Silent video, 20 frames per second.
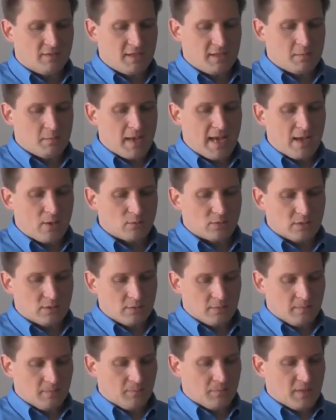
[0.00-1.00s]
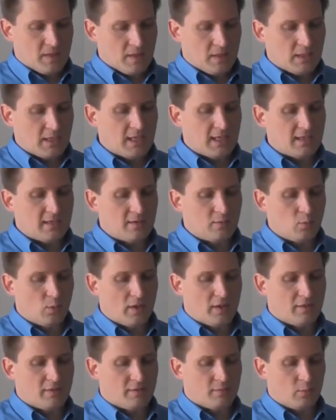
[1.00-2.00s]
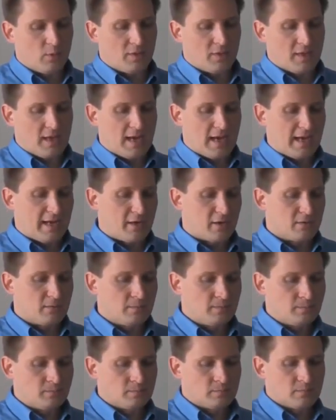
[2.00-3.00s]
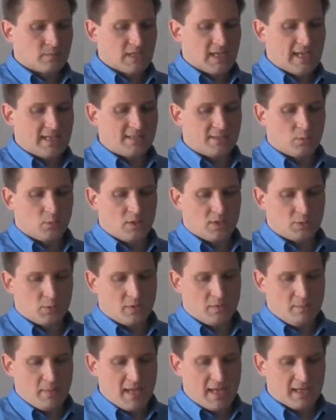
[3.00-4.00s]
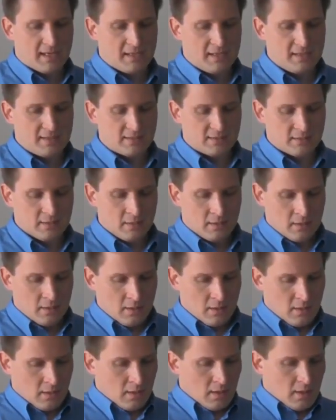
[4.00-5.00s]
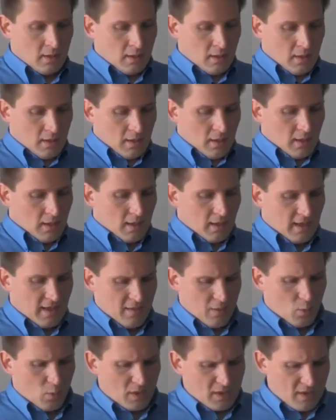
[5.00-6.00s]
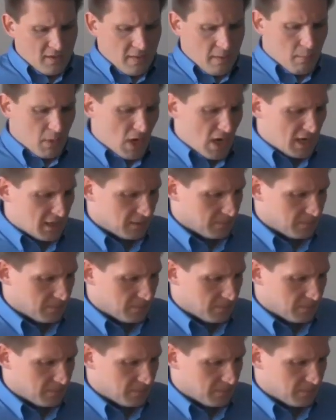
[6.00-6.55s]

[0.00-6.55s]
of the amount needed with iron as it was with manganese. And the one on the